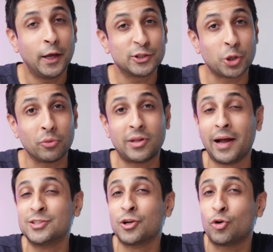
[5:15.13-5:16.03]
So
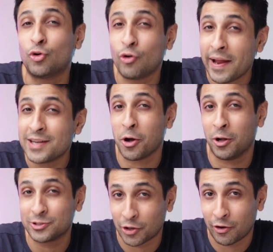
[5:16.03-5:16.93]
that is a great
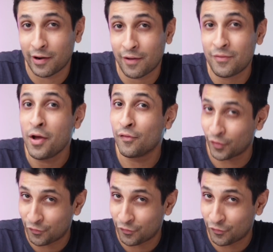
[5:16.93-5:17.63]
alternative for